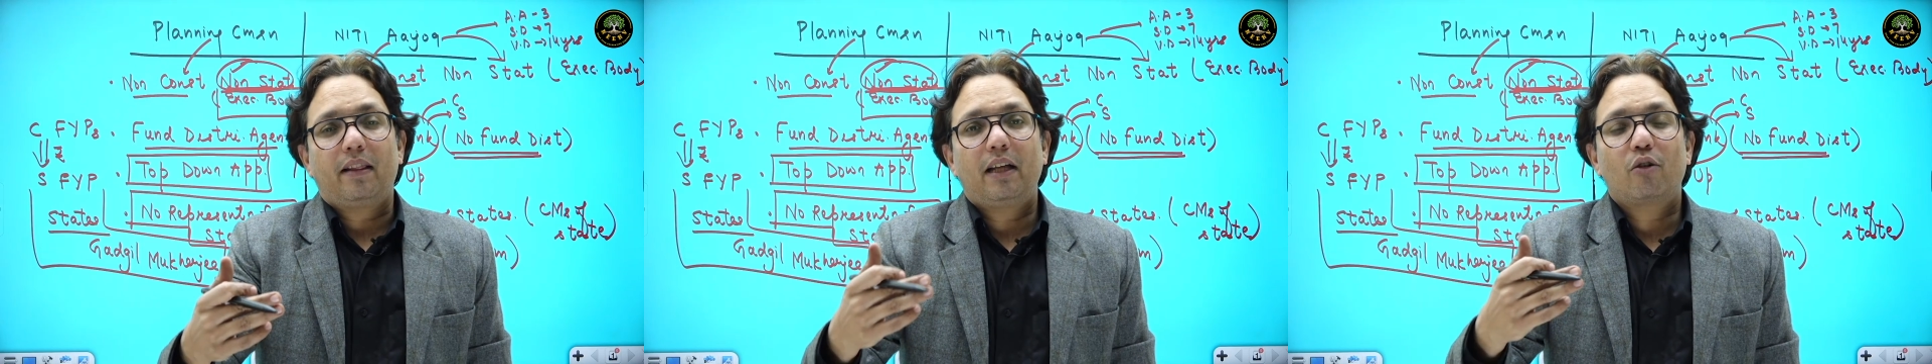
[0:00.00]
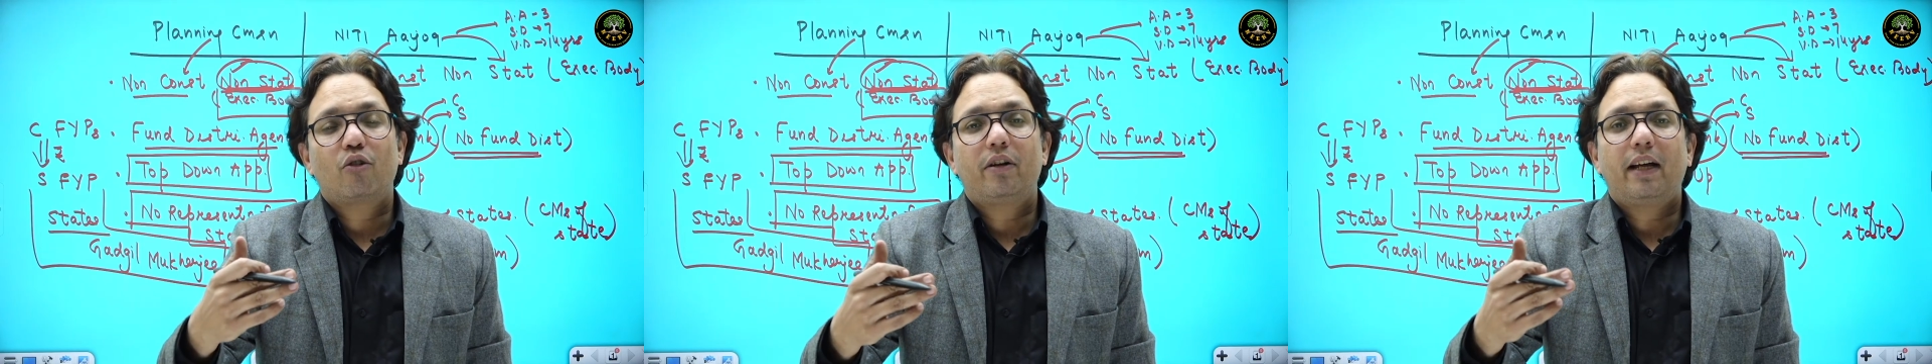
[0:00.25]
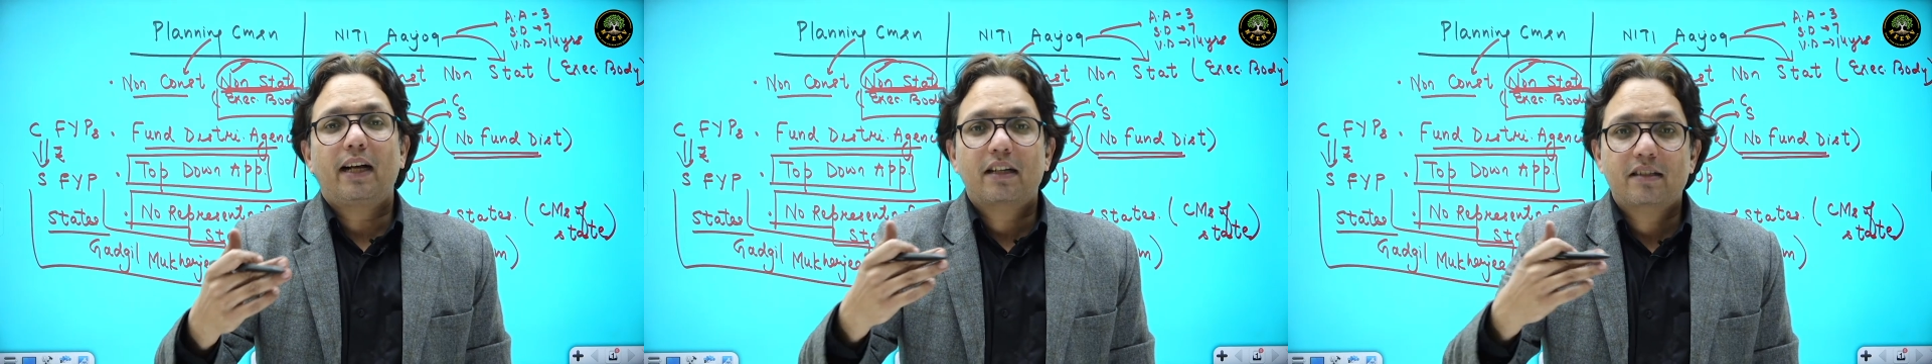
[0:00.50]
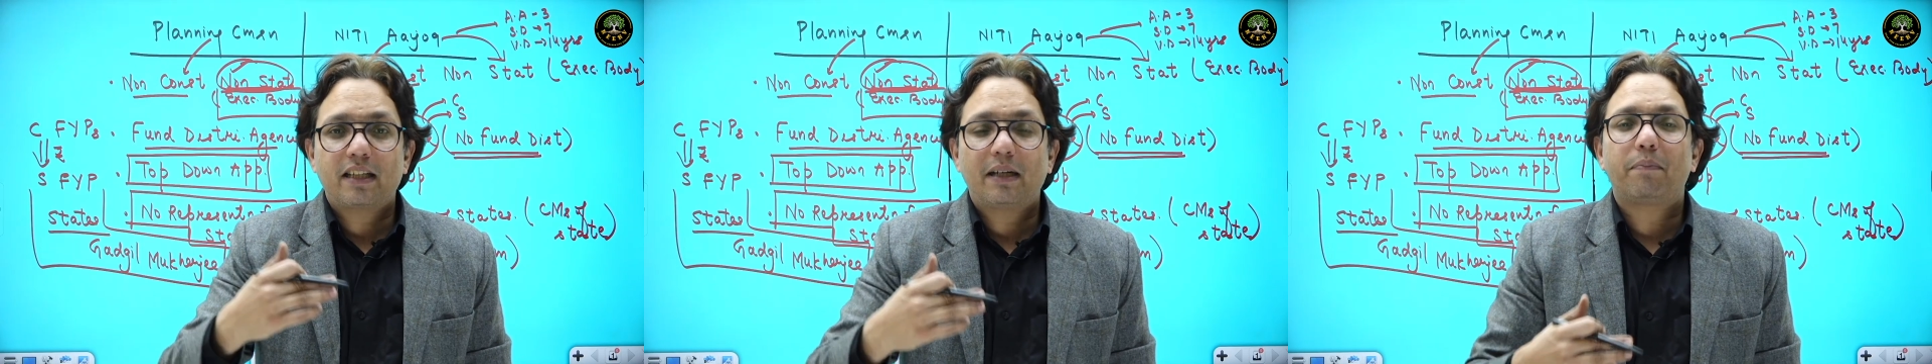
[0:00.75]
They could
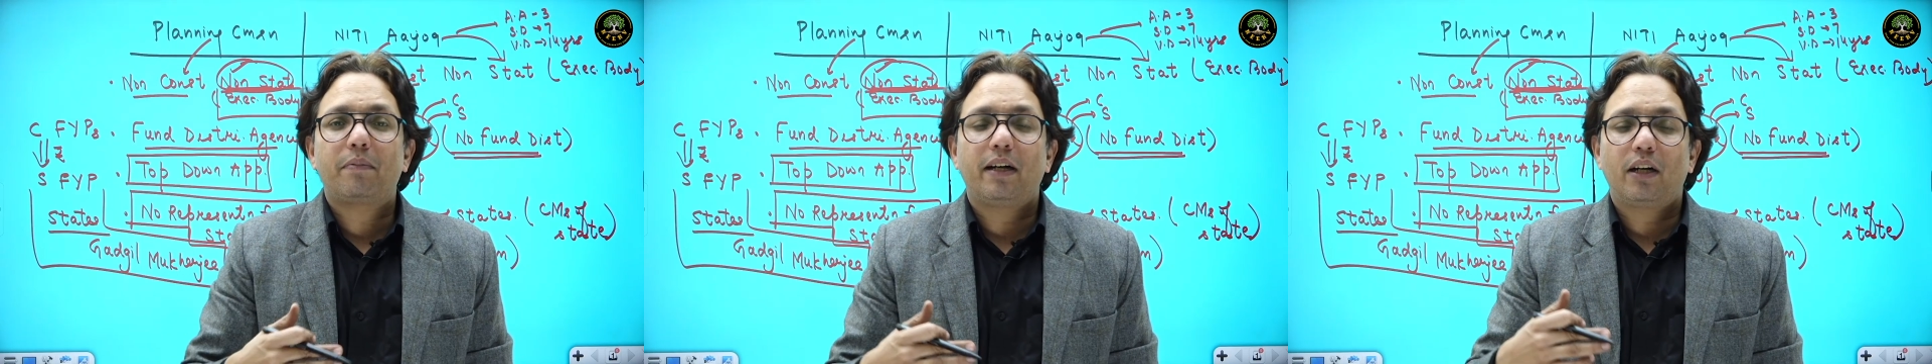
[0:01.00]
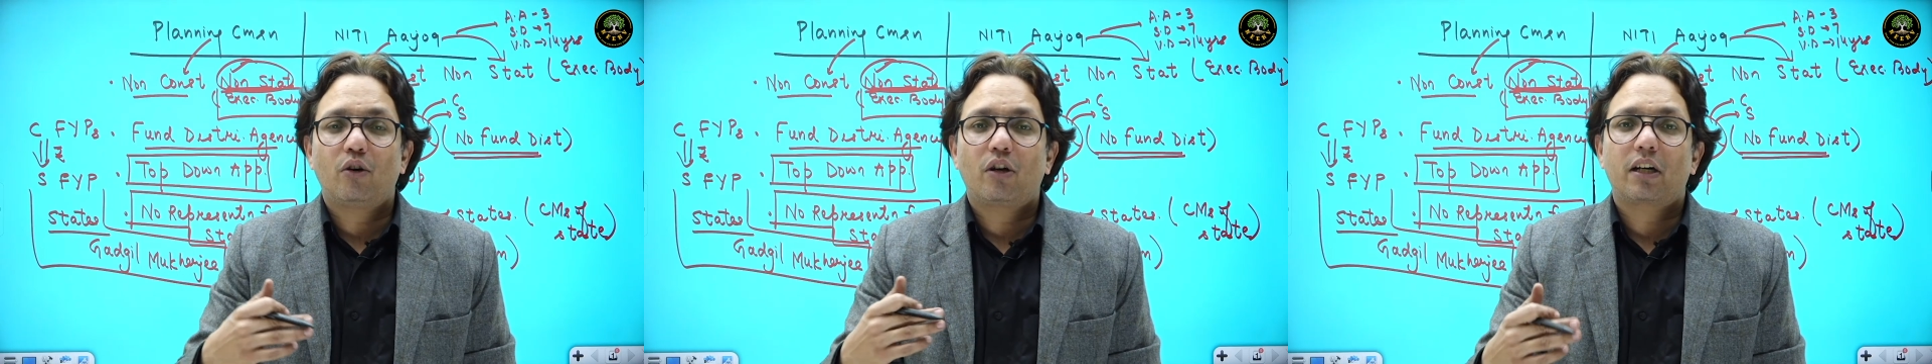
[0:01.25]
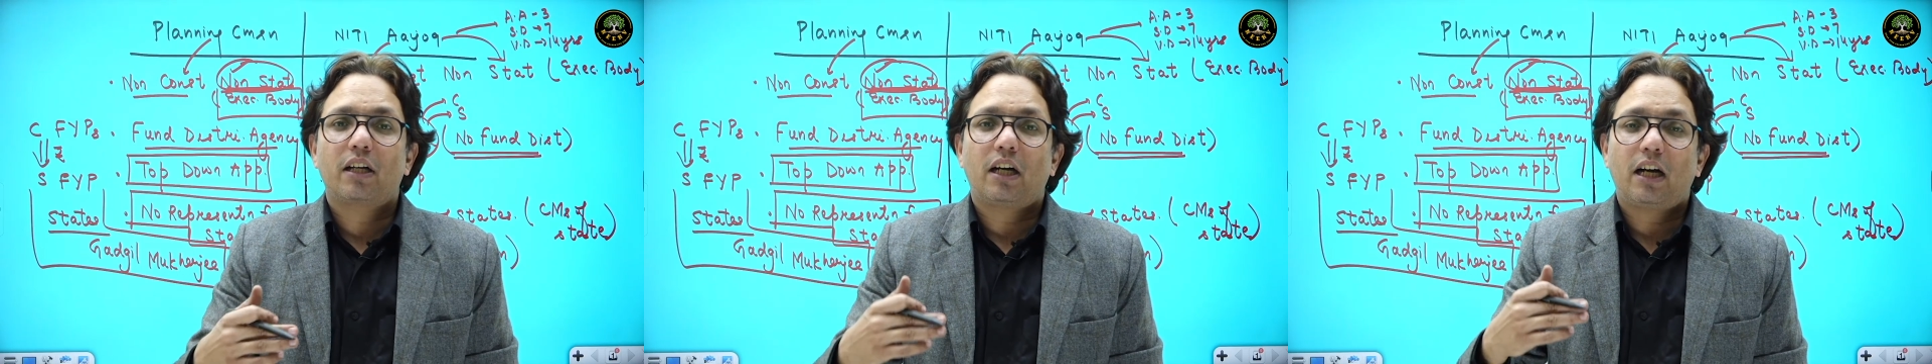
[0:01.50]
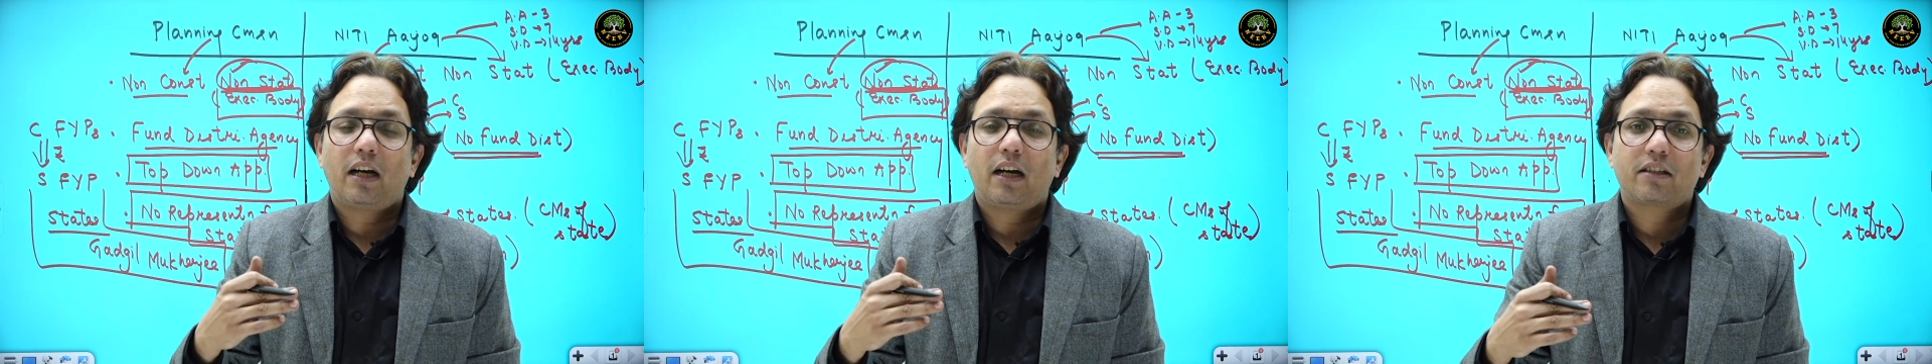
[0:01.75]
accept it or
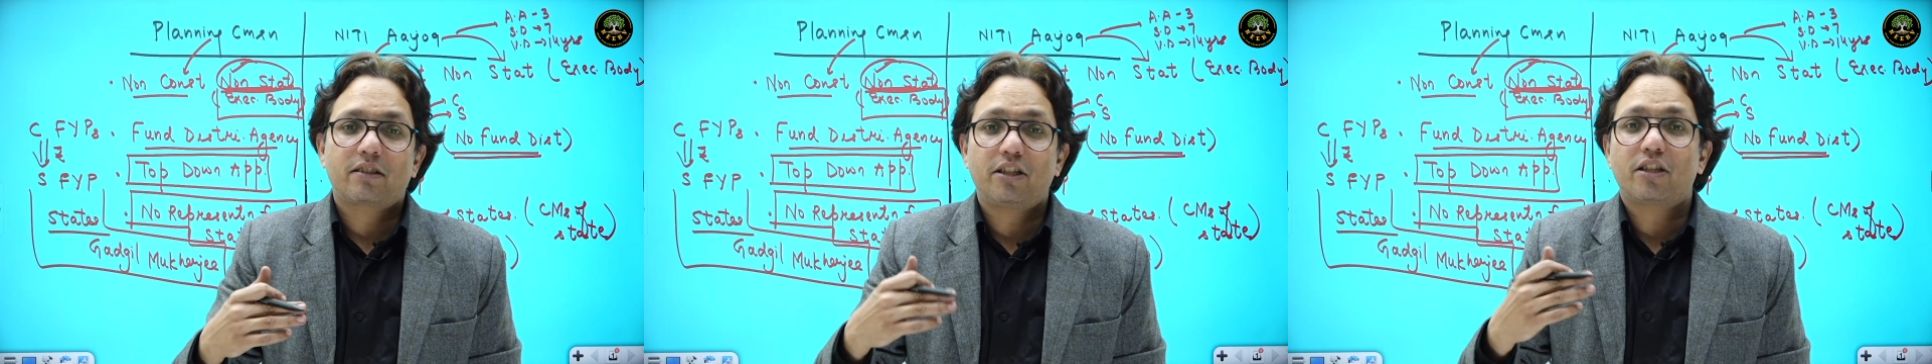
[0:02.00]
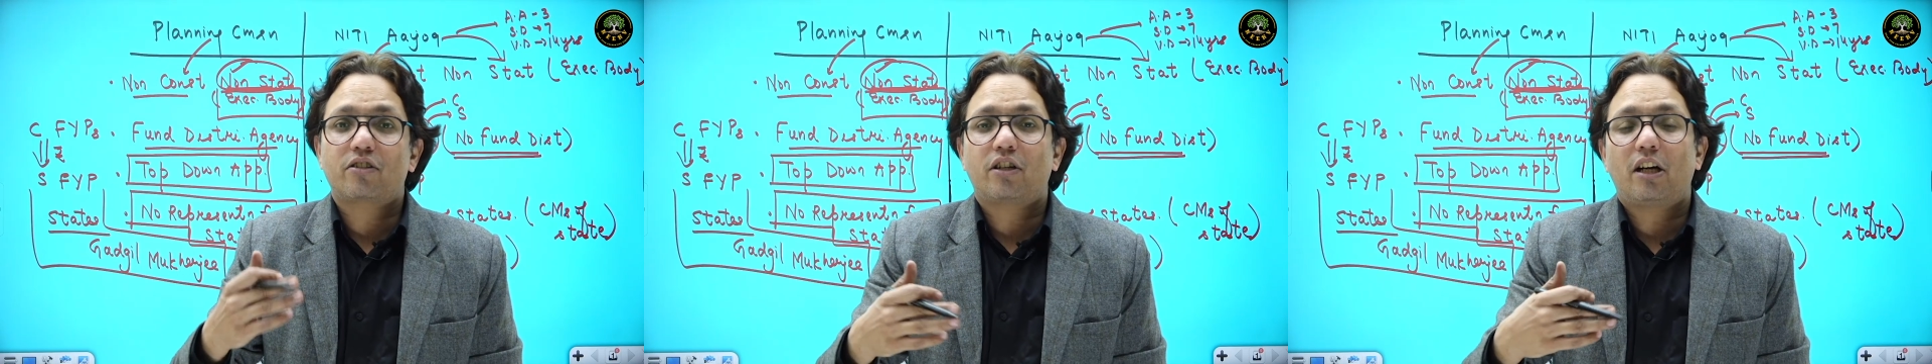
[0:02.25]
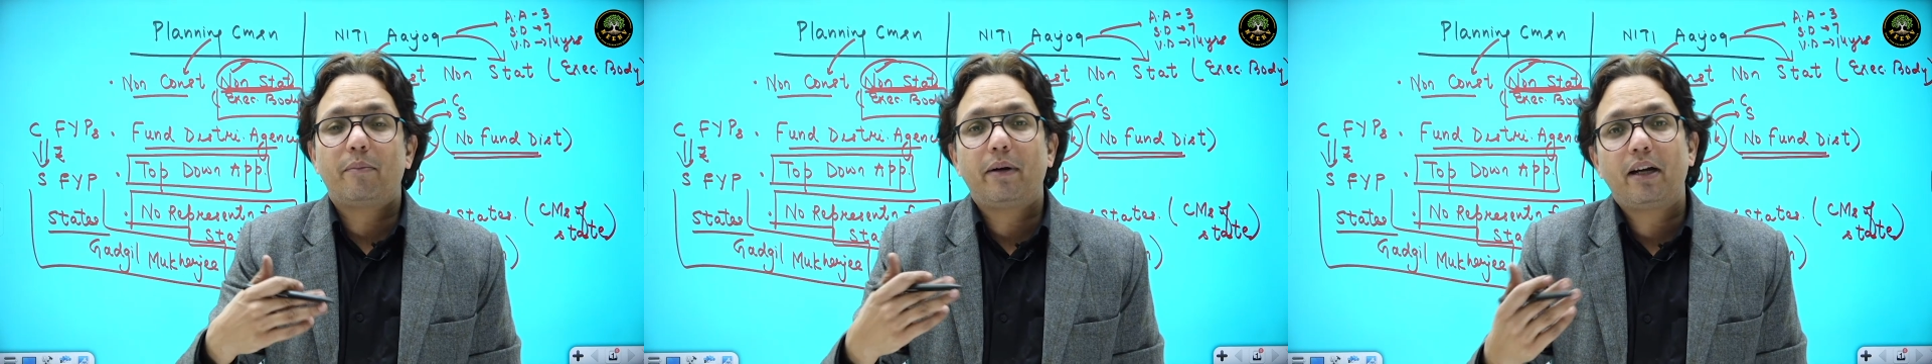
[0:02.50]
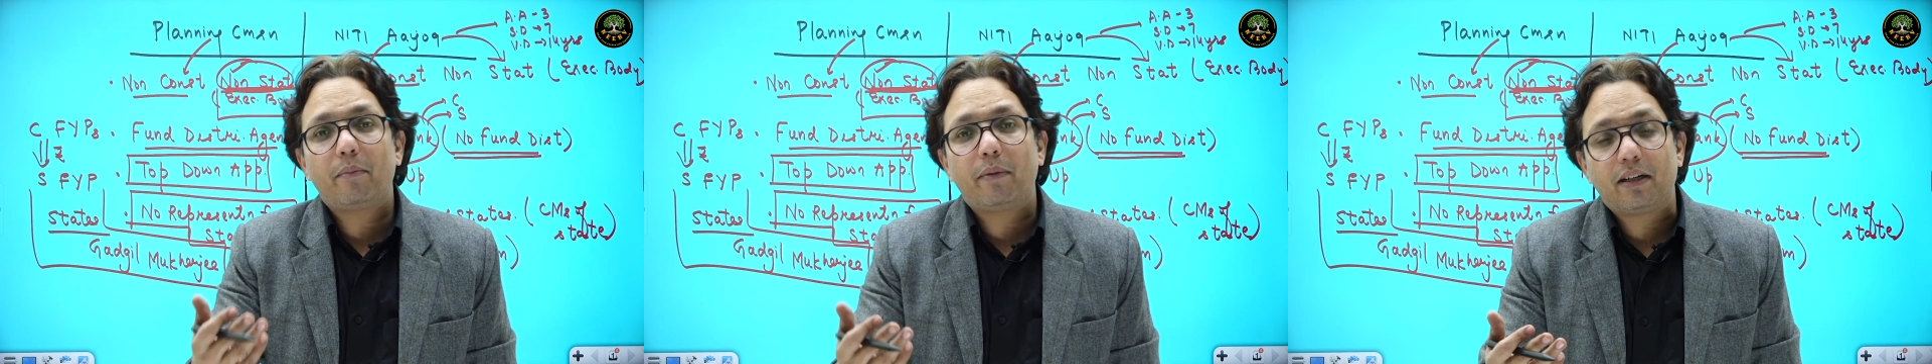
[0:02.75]
suggest
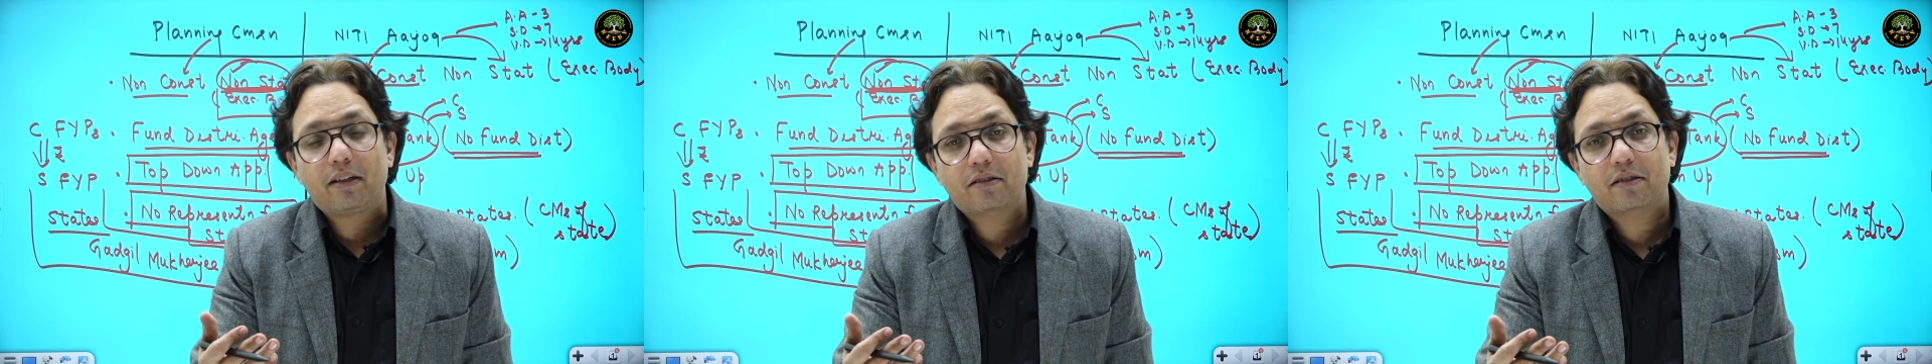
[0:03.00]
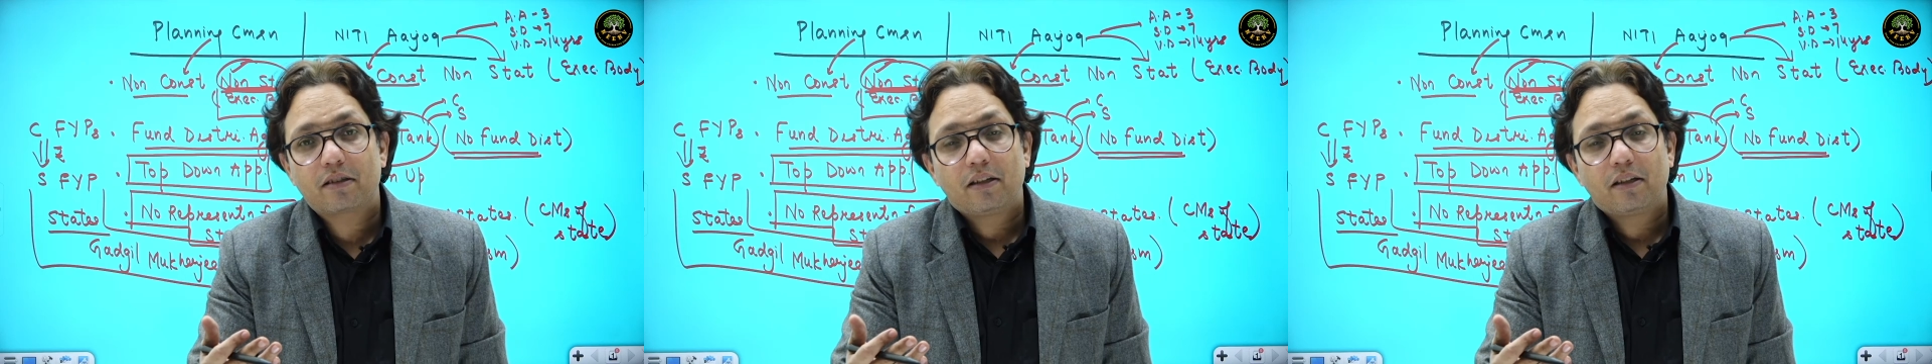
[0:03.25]
amendments,